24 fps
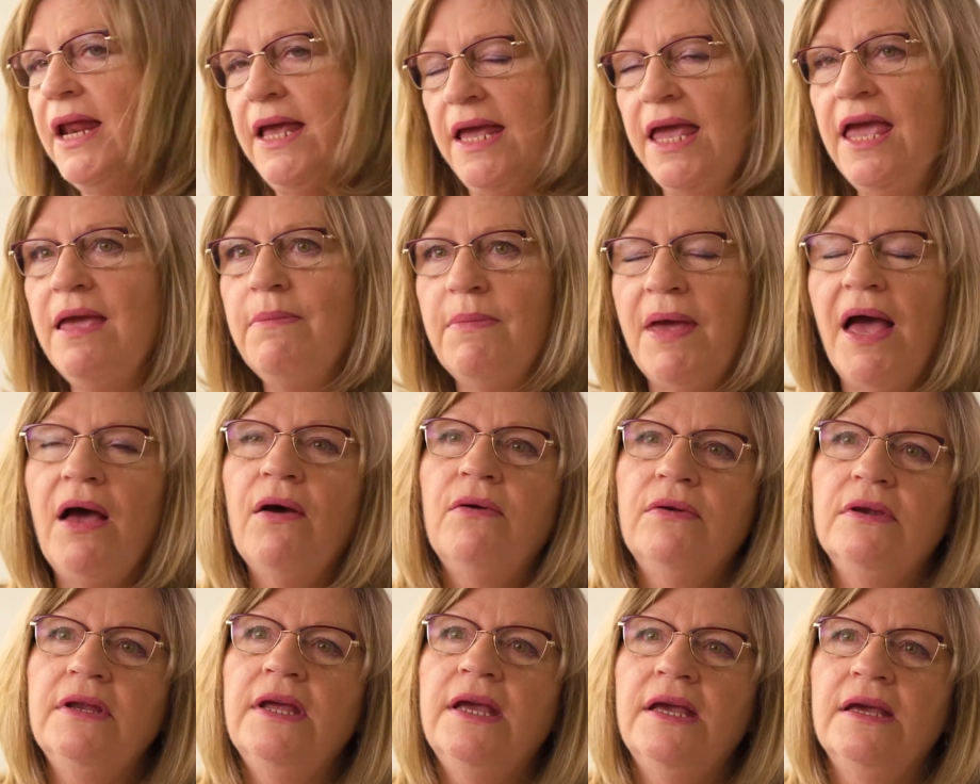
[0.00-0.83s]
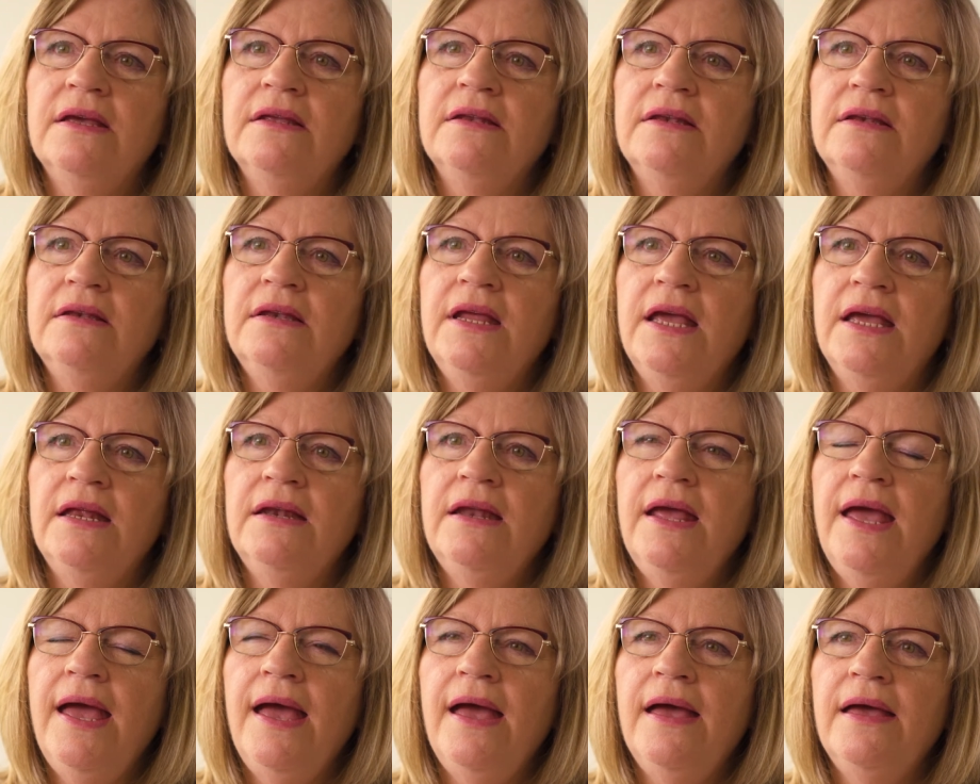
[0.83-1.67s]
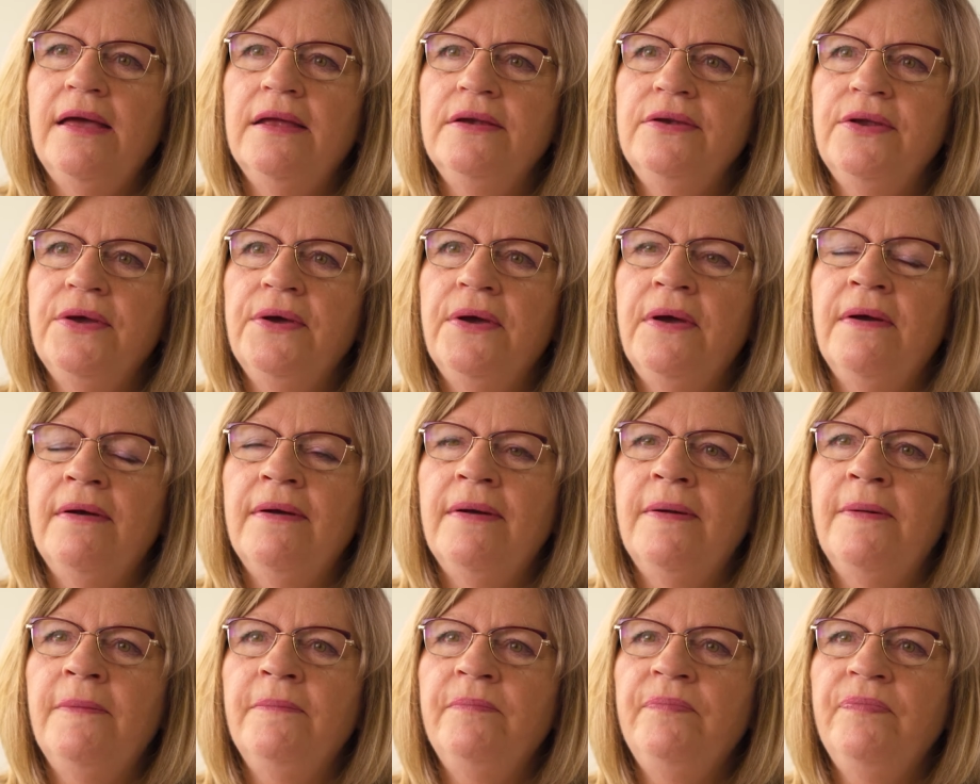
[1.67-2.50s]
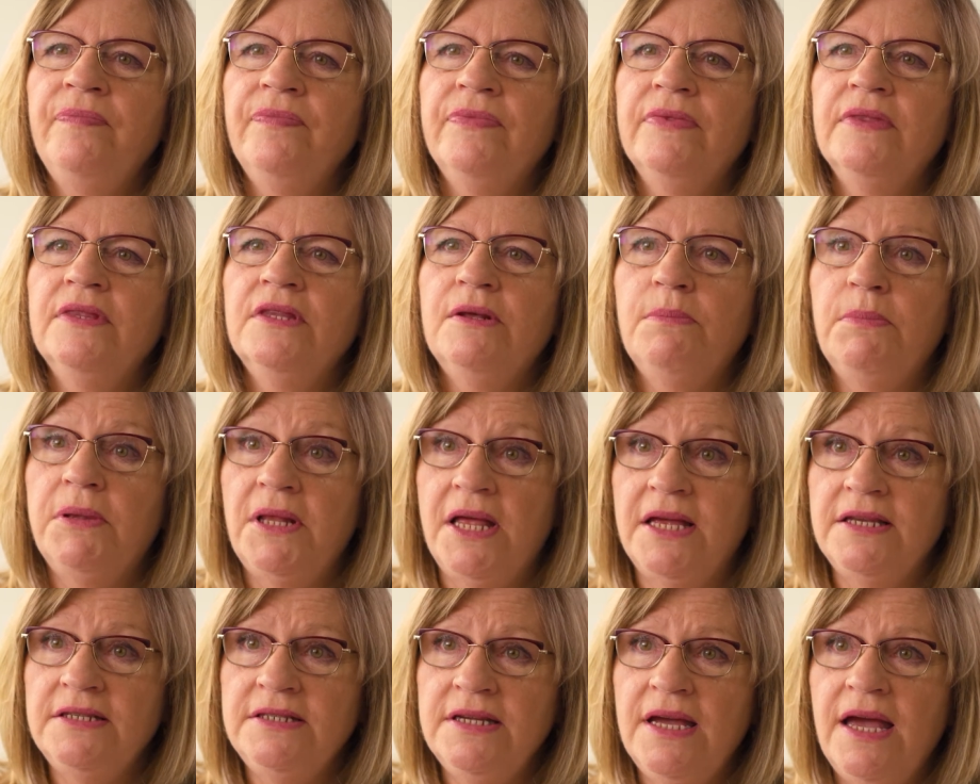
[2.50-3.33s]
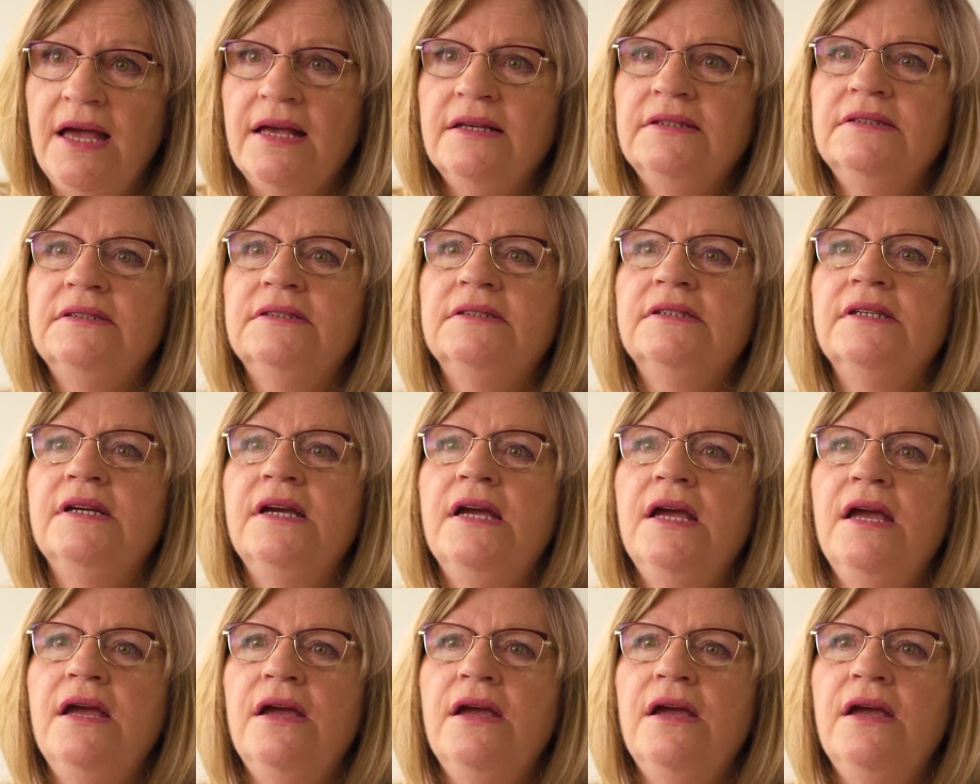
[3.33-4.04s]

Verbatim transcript: I came out and and had um, the blood test